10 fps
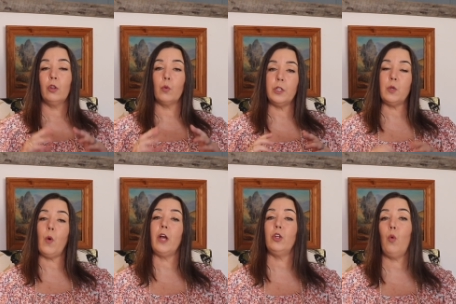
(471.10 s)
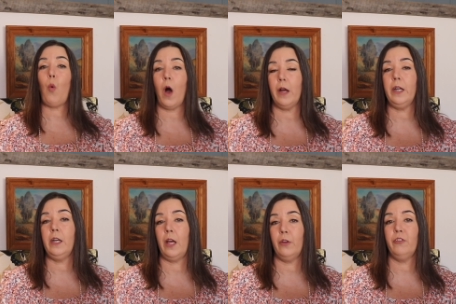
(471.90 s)
The reason why you'll want
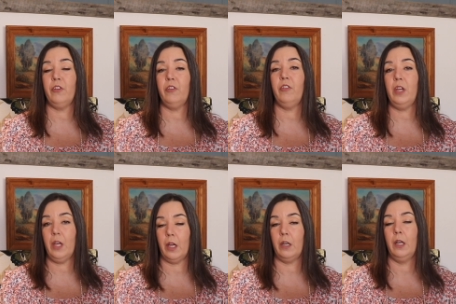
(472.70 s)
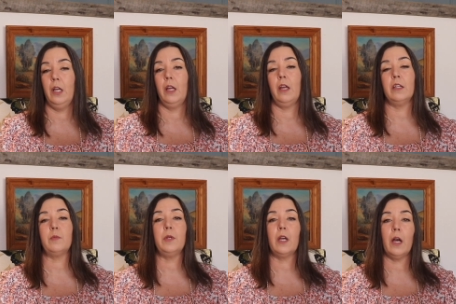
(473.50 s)
an LCCN
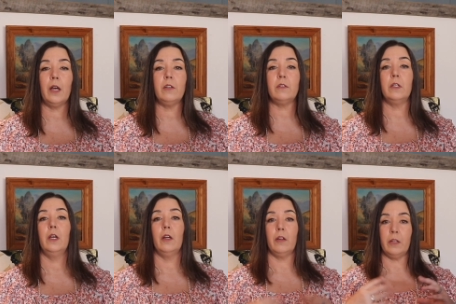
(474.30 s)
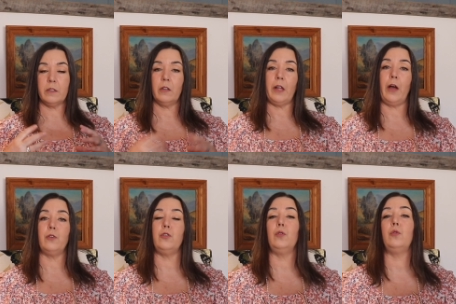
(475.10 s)
is because this
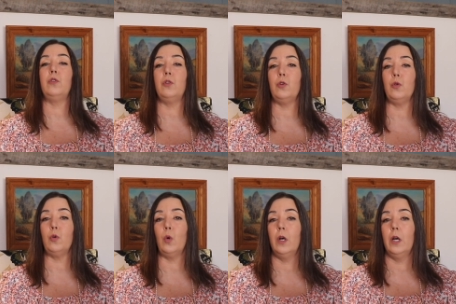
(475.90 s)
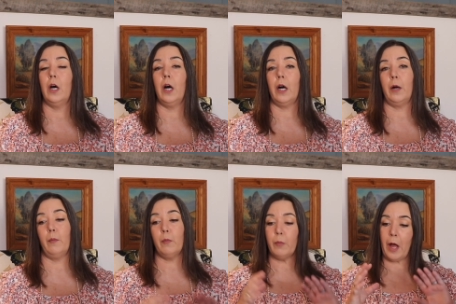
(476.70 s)
allows you to uh,
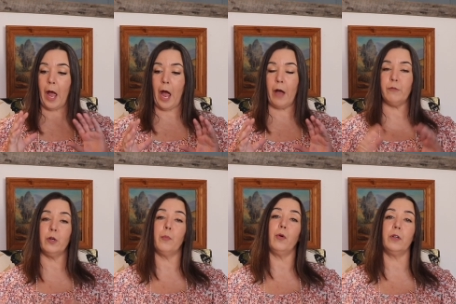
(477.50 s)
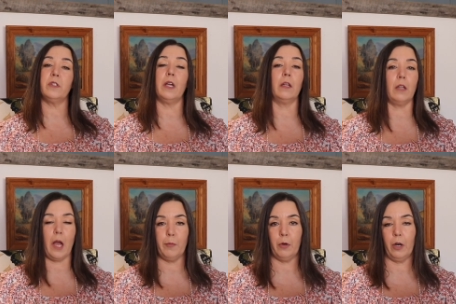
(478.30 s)
have your books in
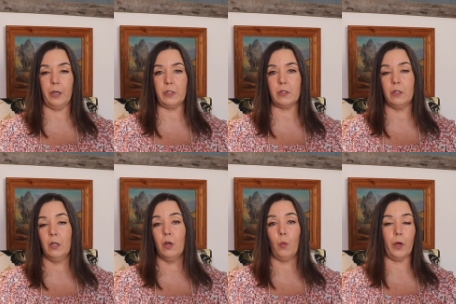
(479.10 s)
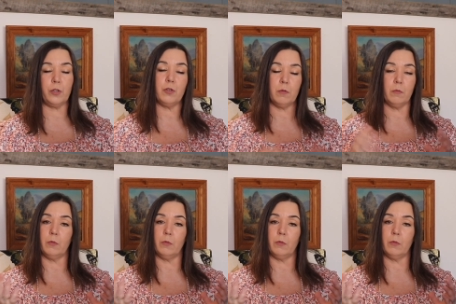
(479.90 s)
libraries, which